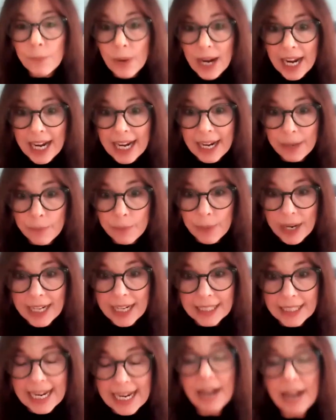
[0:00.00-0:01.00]
way,
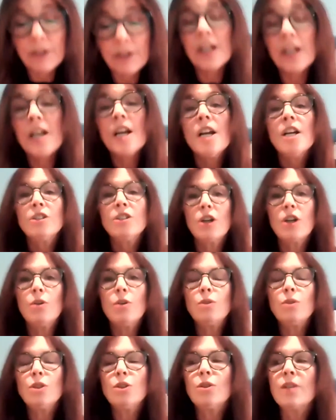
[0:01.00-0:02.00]
way down.
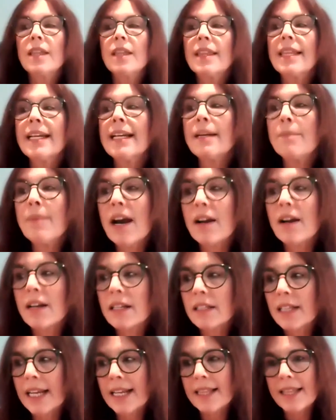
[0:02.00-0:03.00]
So you can think about
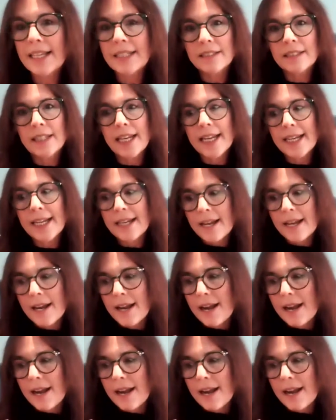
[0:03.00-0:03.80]
it like this, like,